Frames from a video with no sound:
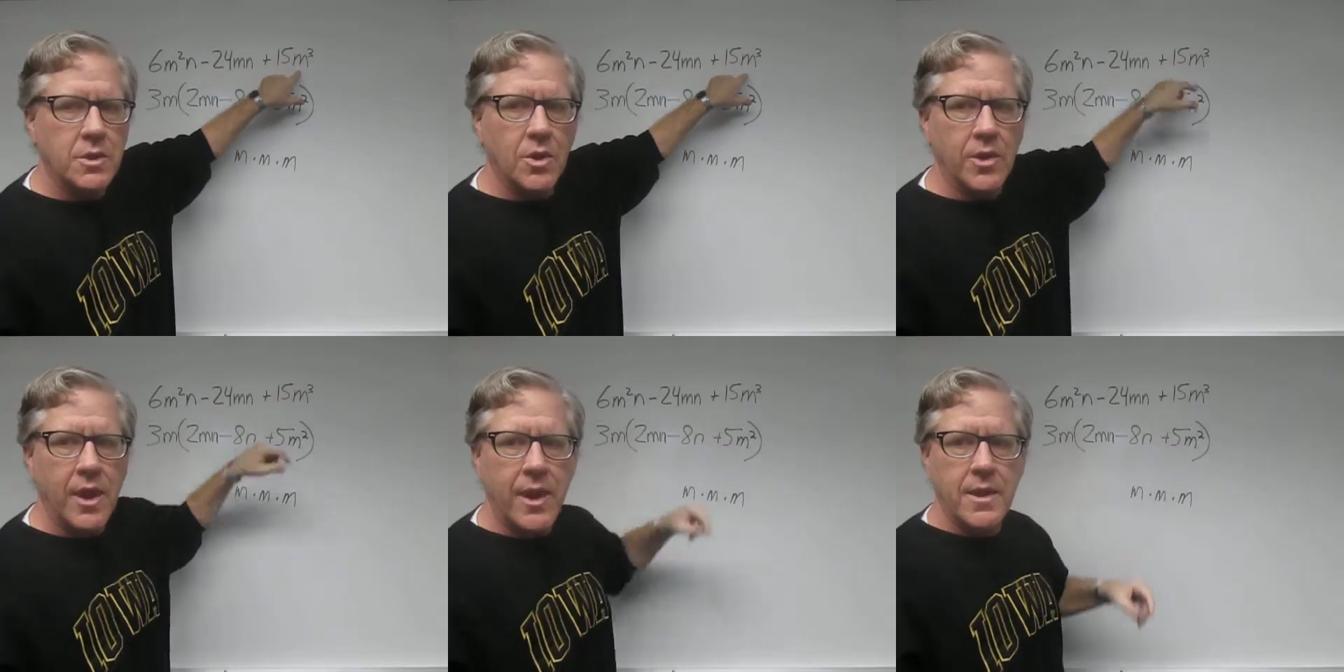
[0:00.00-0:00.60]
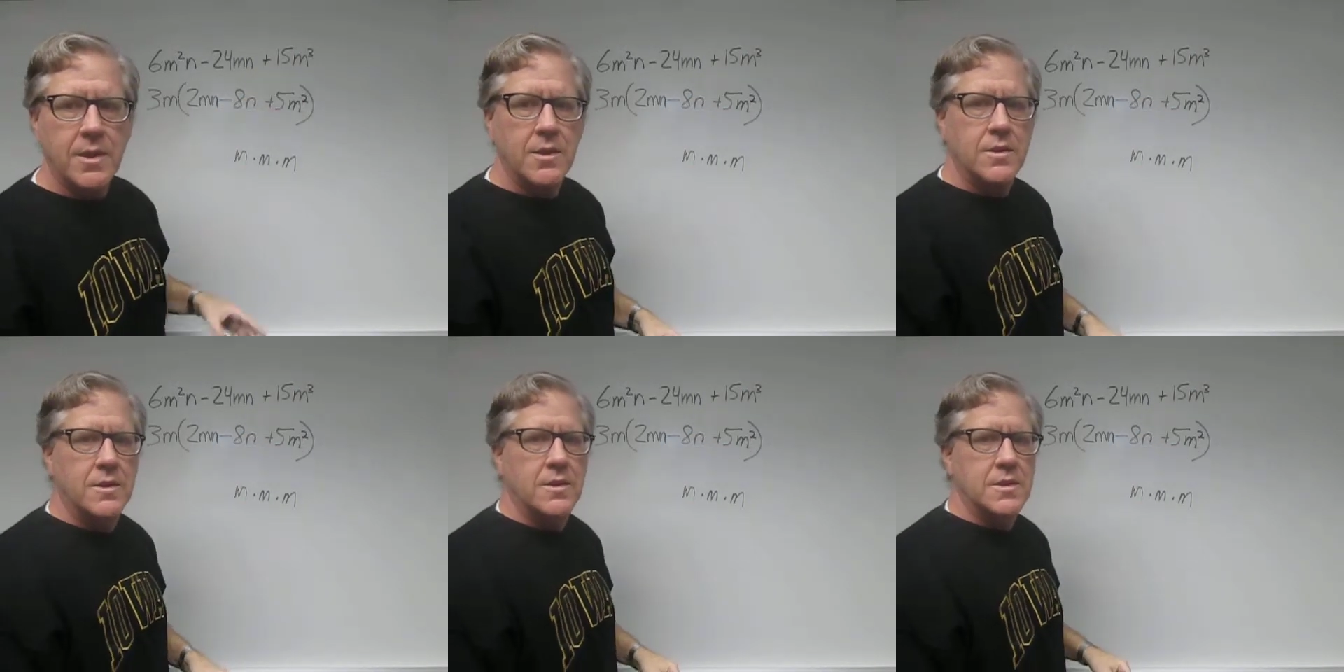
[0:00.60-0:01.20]
Okay?
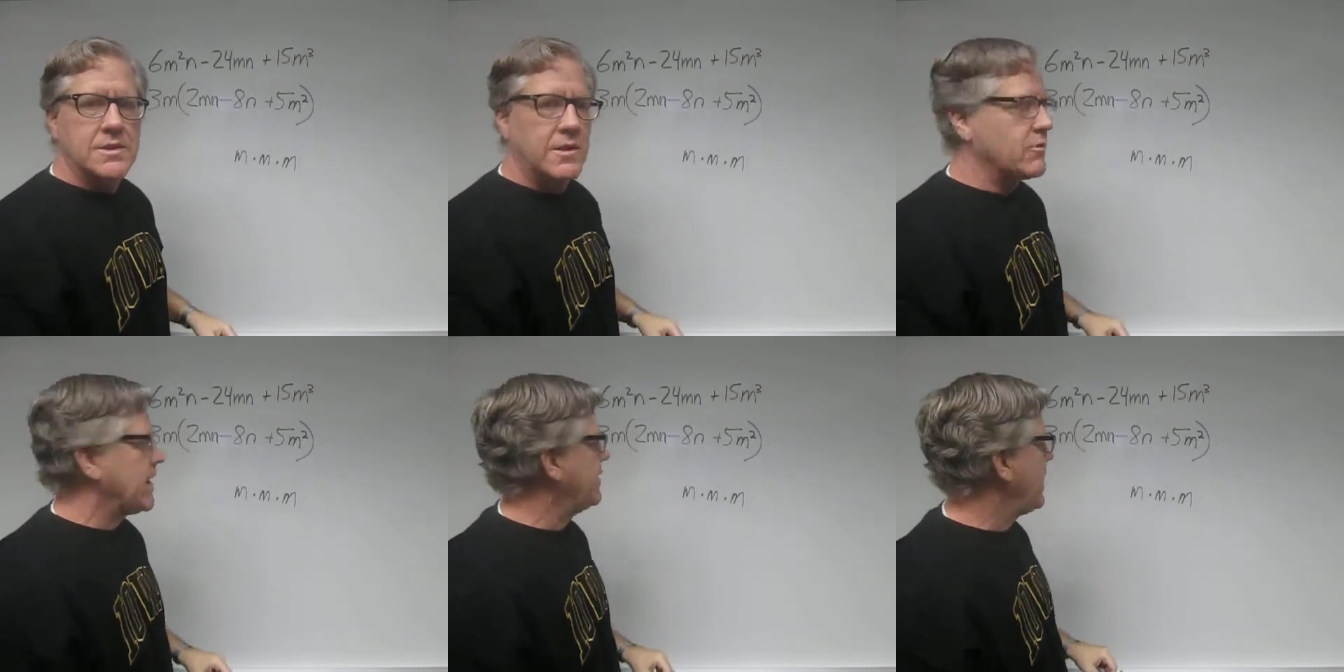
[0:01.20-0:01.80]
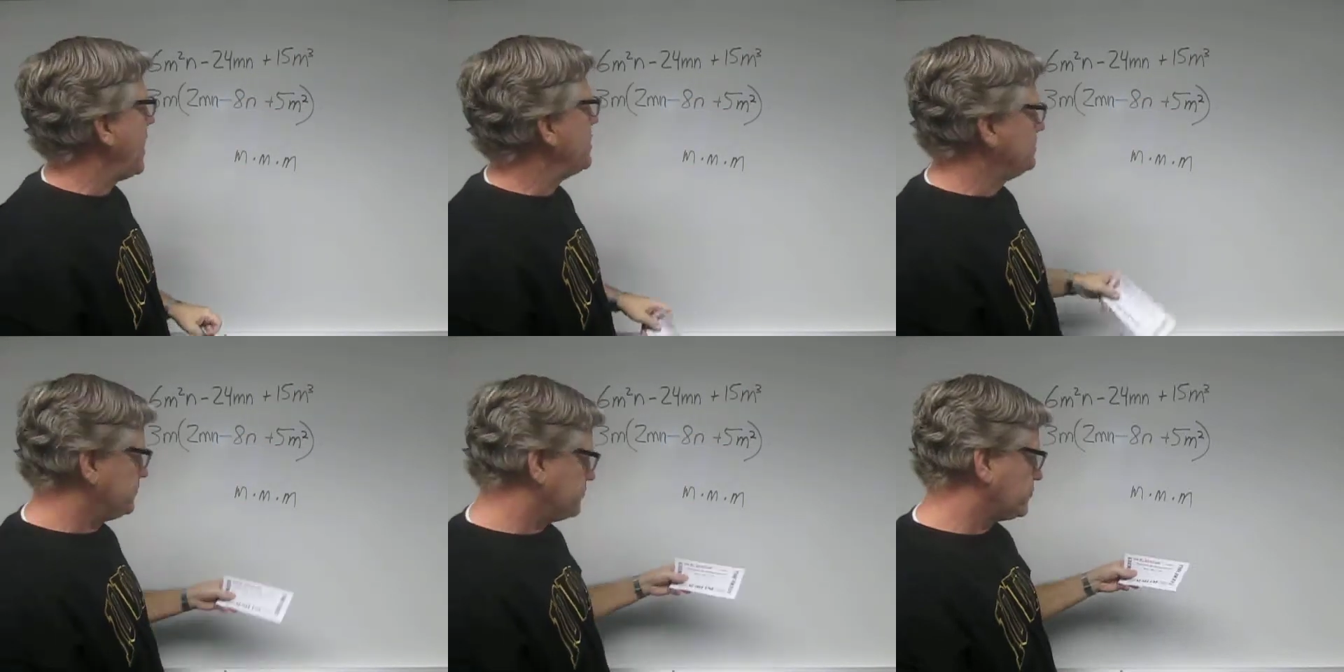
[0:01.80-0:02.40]
Does everyone get
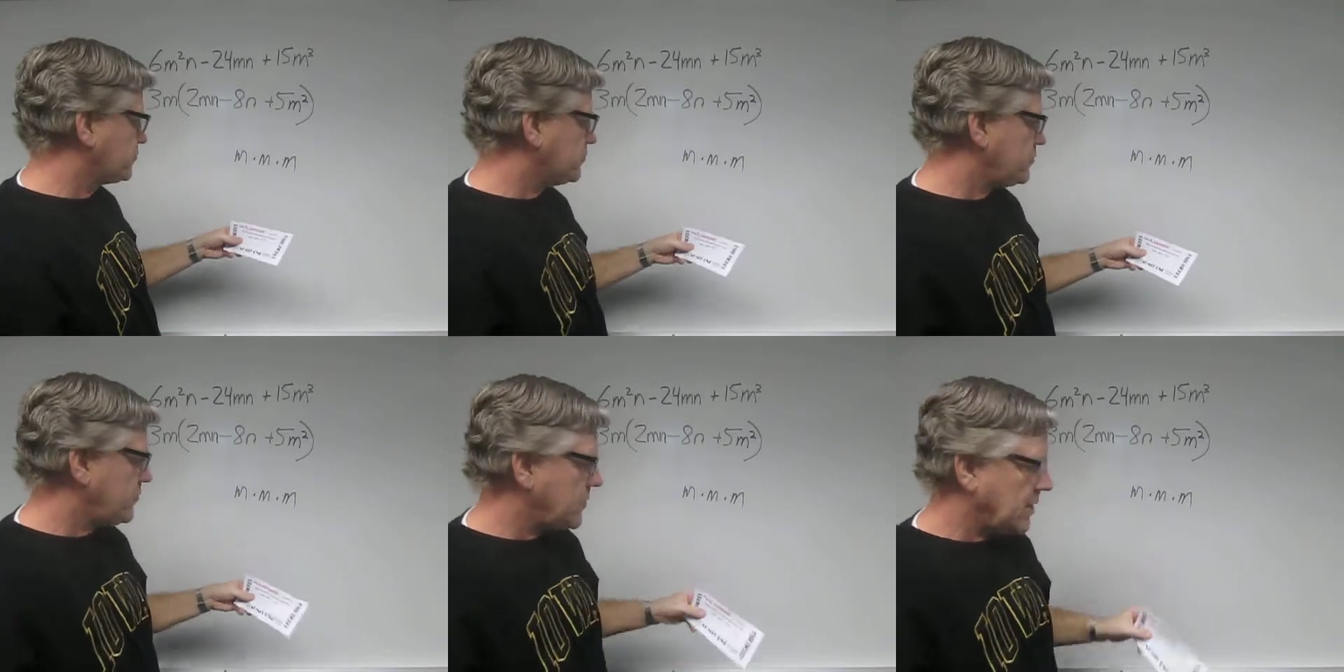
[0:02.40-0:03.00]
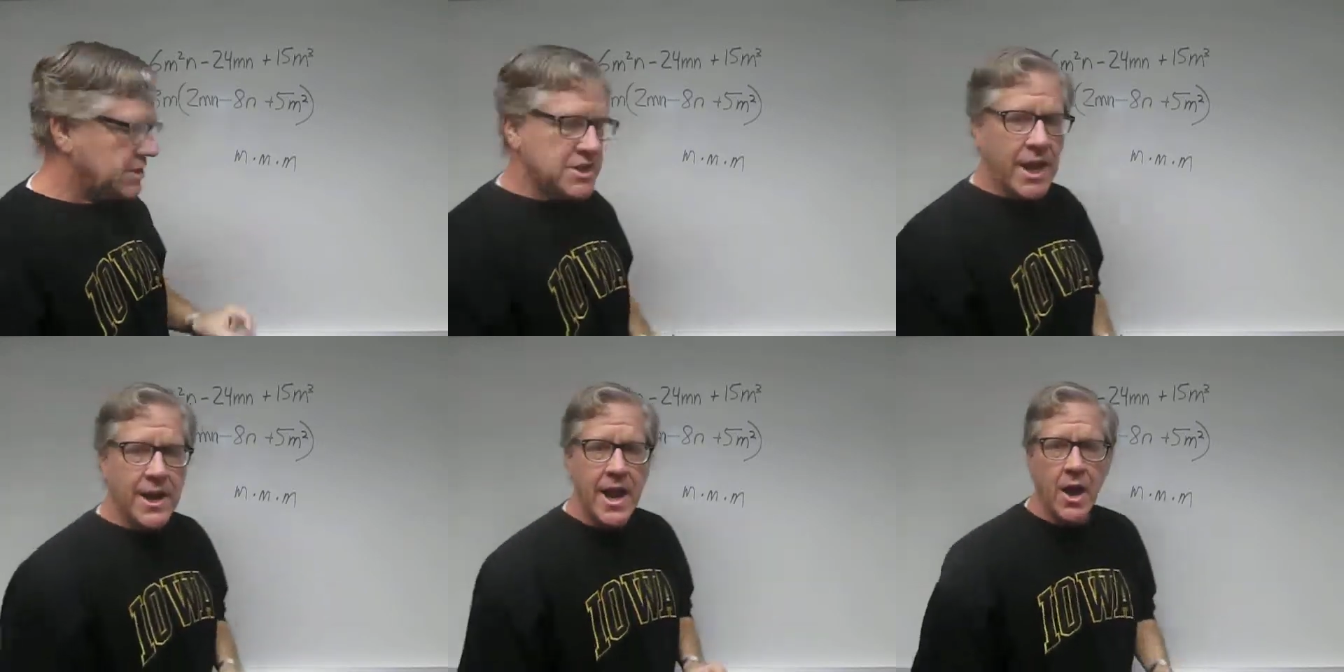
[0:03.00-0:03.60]
that?
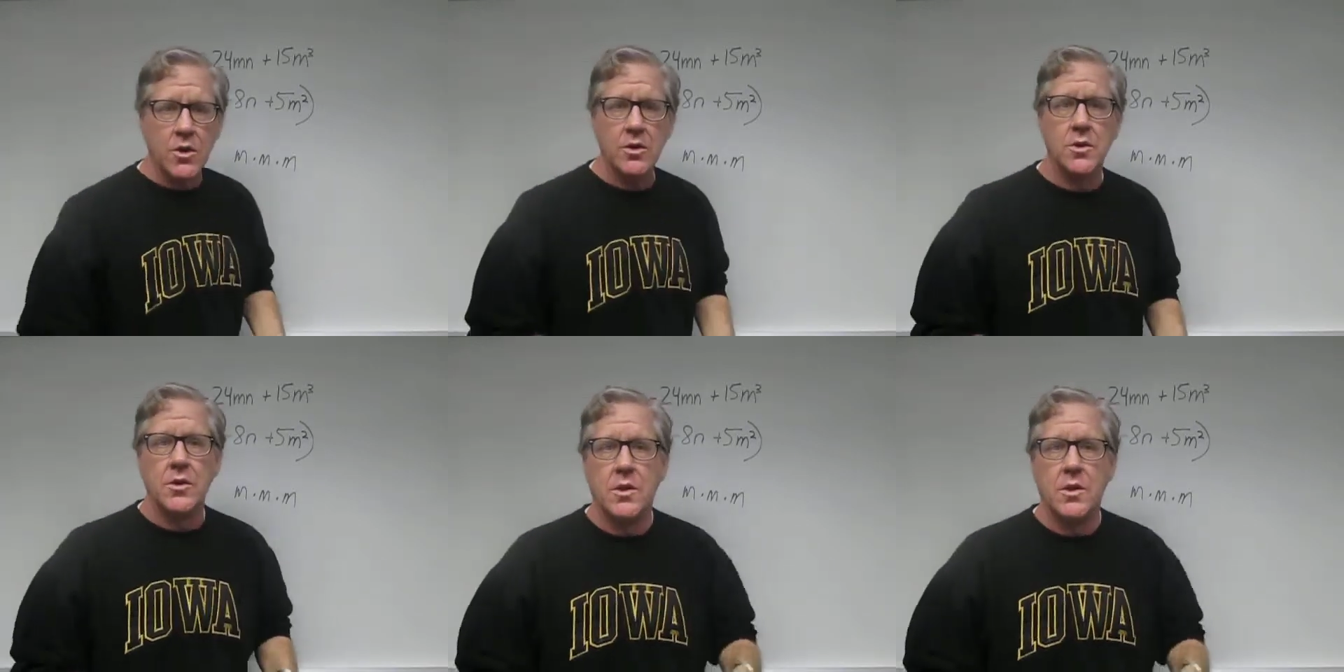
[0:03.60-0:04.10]
Check it out.